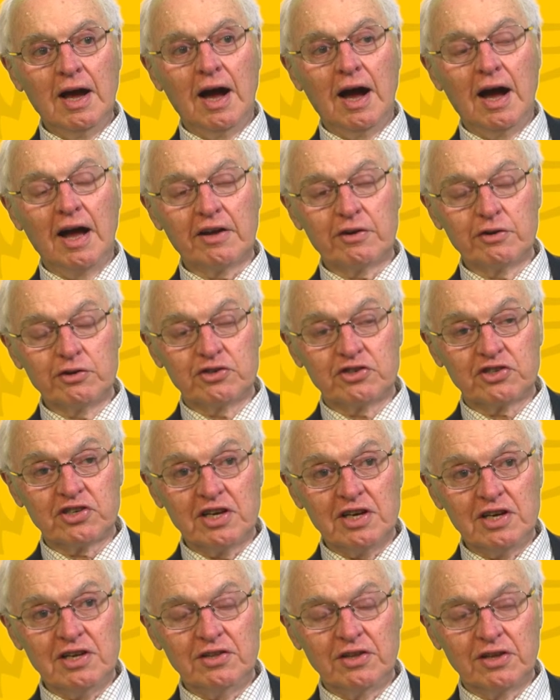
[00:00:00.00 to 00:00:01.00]
I could
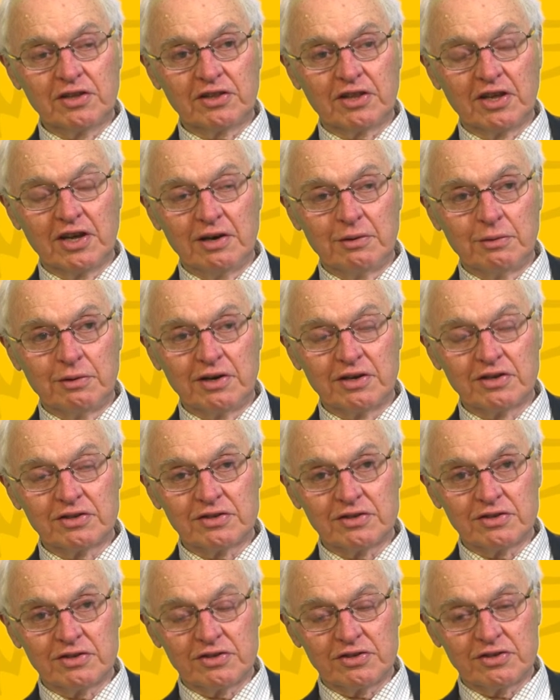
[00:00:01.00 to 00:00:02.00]
see that there were
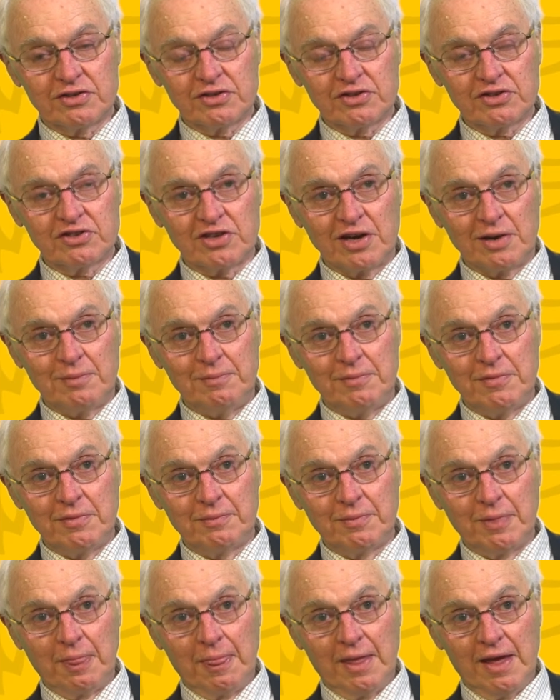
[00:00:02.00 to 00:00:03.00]

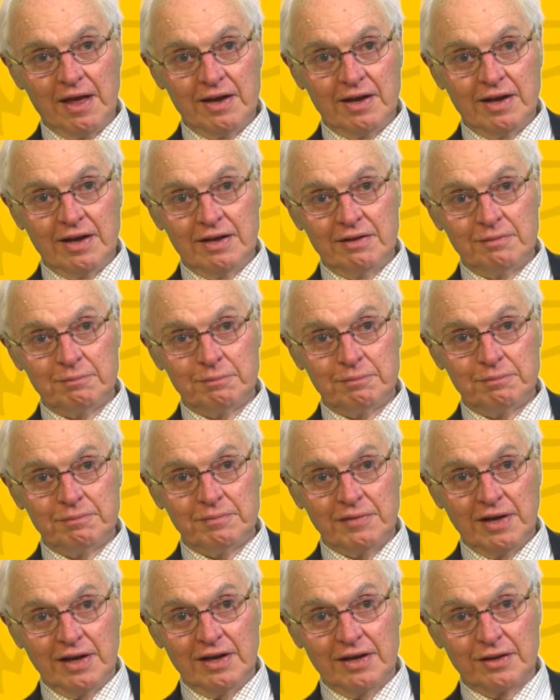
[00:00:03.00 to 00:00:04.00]
some
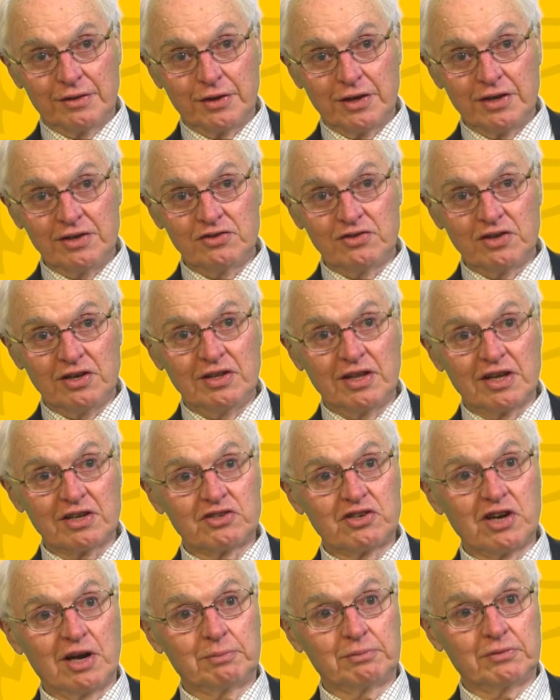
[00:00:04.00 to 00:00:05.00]
things in that
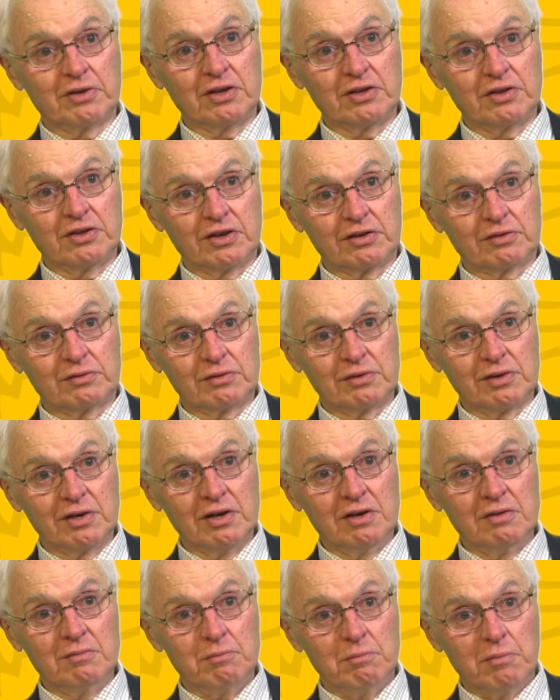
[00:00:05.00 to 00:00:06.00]
chapter that
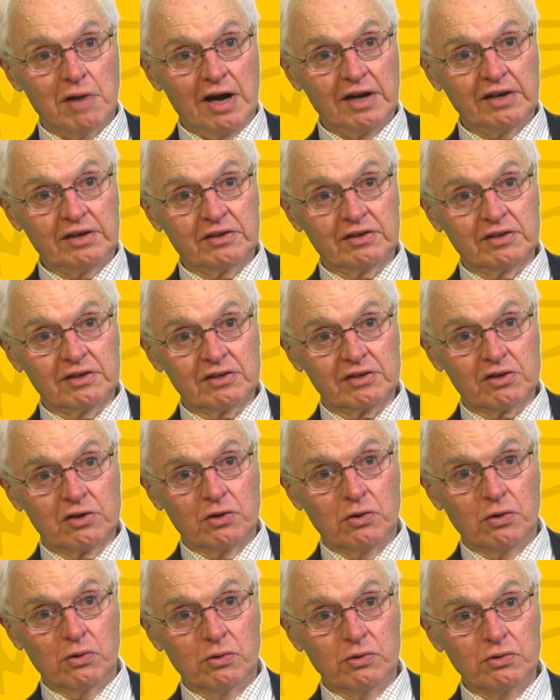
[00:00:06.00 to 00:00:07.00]
might
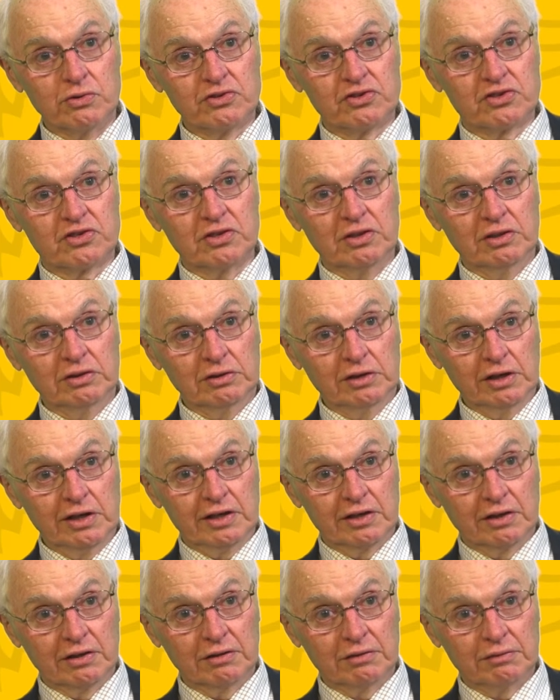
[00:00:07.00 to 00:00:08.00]
cause
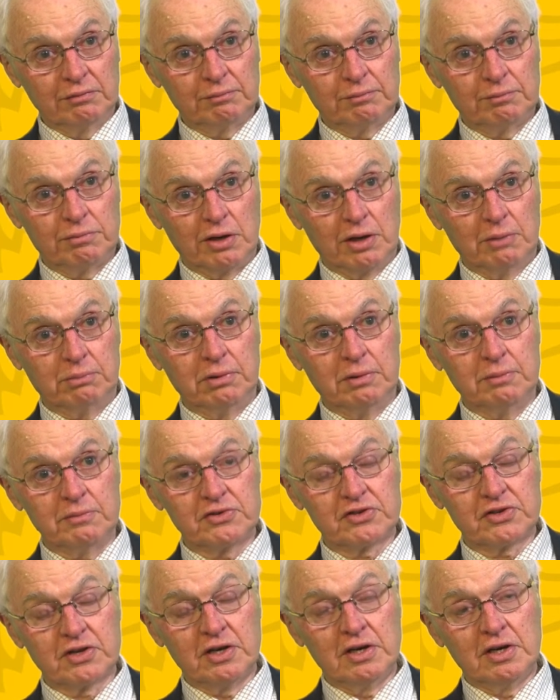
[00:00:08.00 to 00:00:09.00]
legal
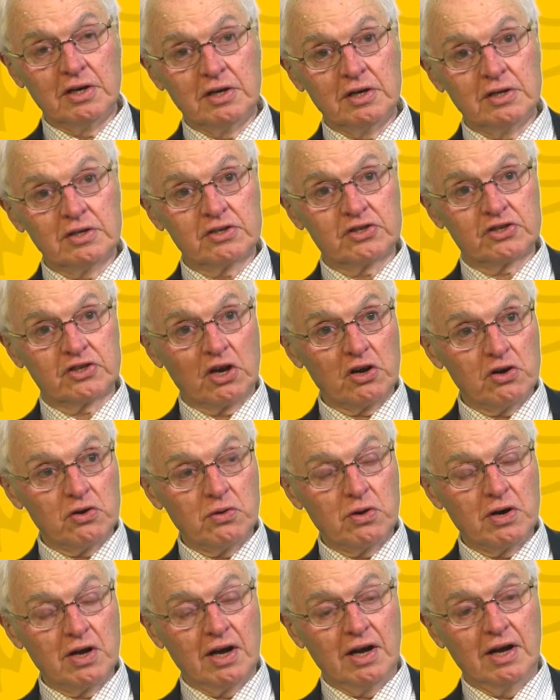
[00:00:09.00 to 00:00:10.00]
problems.
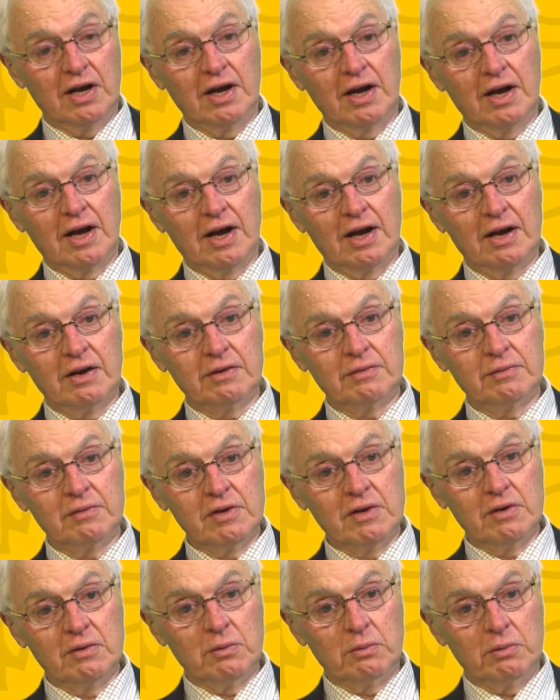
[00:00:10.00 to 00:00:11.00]
So I
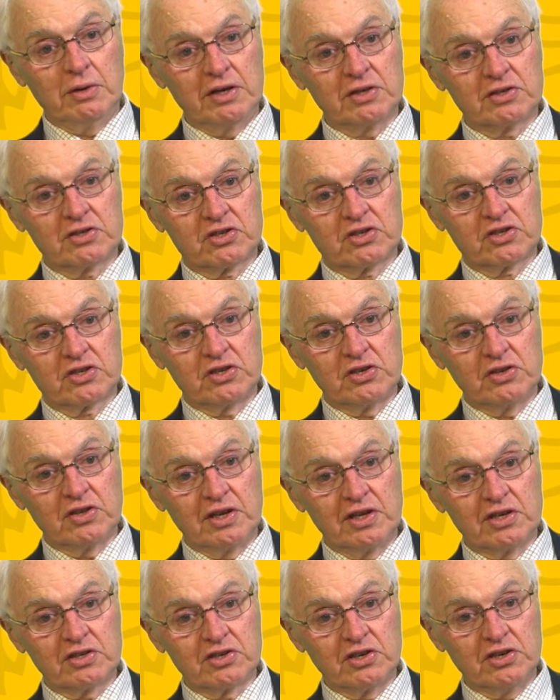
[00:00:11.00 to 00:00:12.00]
went to
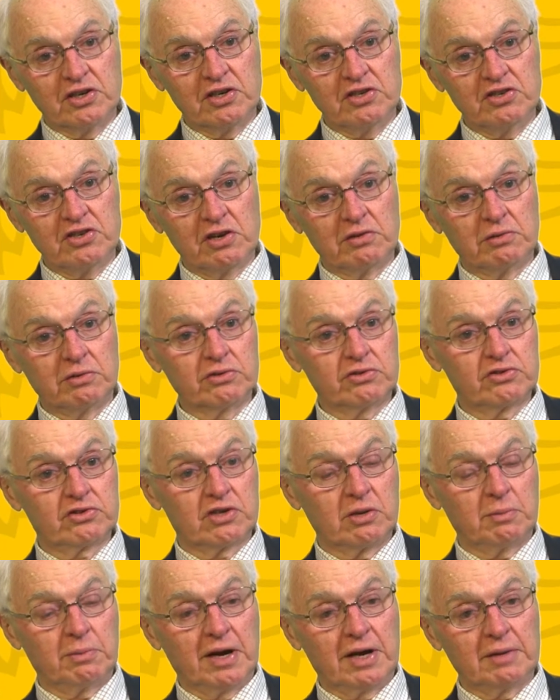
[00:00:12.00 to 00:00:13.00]
the Attorney General's
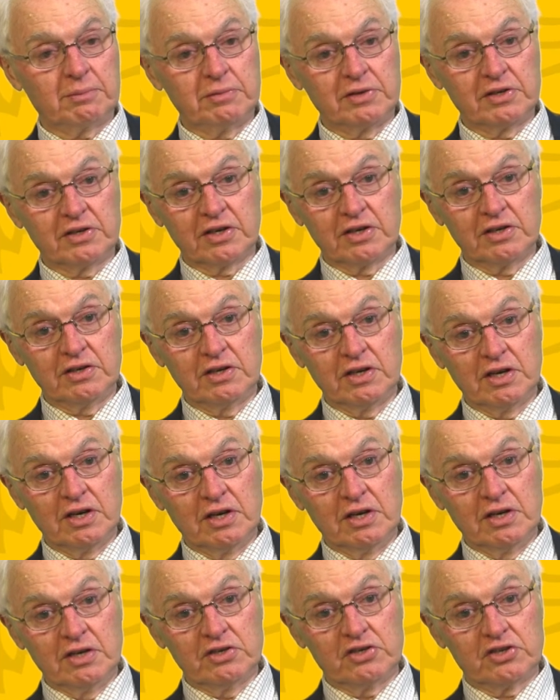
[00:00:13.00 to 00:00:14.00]
Department and
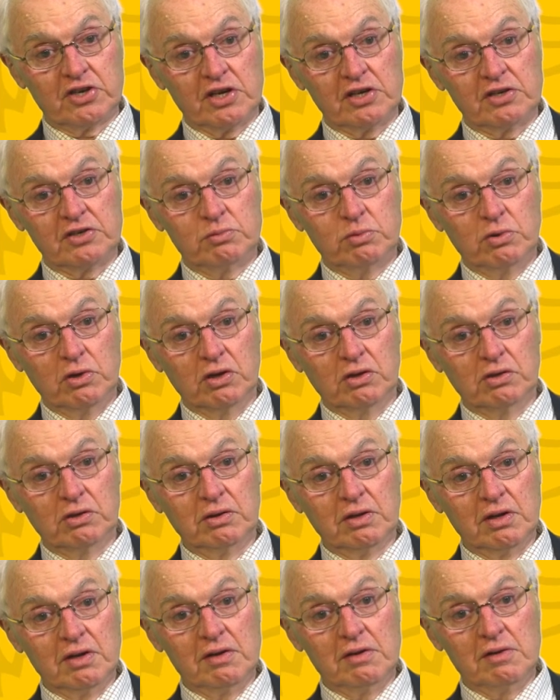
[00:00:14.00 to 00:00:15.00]
said,
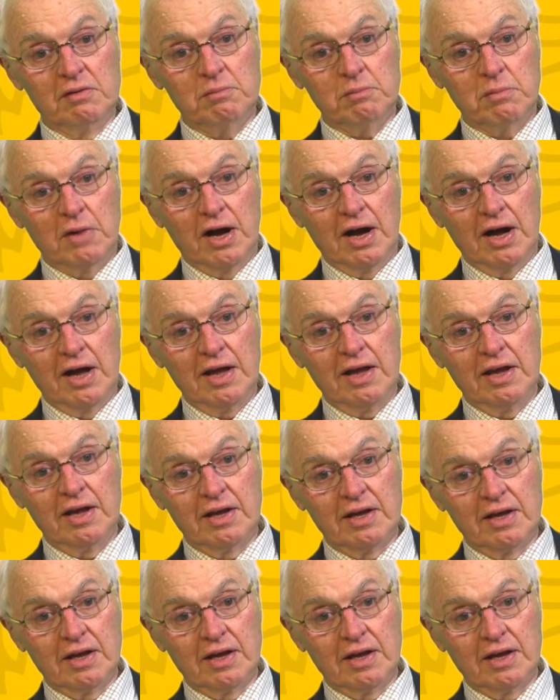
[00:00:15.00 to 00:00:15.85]
will my